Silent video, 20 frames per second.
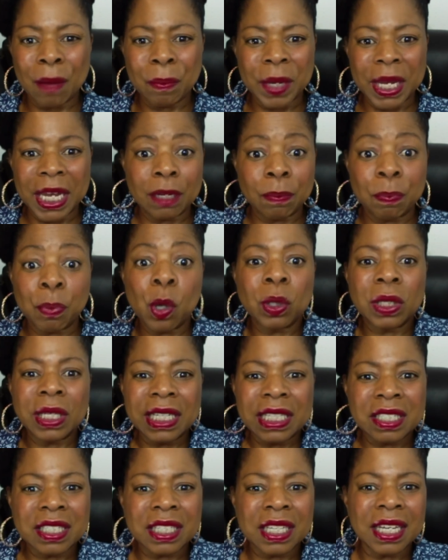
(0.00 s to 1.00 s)
in
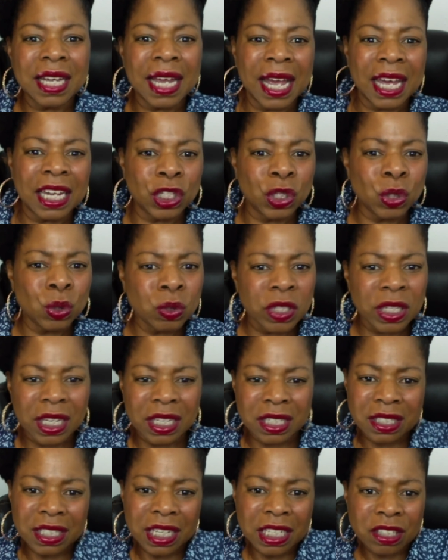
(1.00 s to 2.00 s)
policing and using
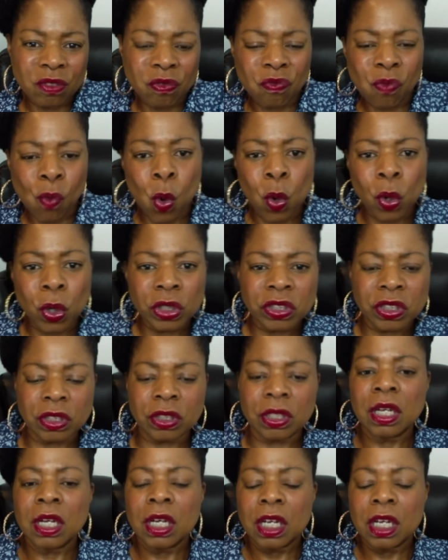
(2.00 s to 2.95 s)
excessive force and